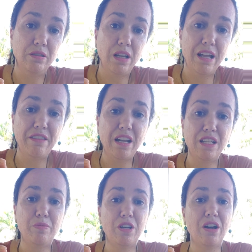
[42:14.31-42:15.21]
And that
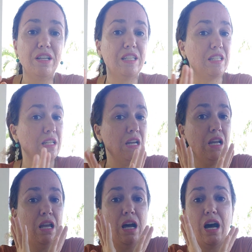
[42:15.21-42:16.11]
is because
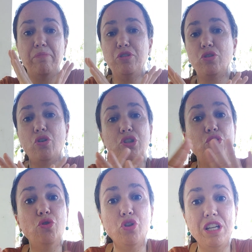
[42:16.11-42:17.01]
I'm not going to
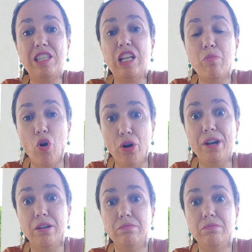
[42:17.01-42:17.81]
do this anymore.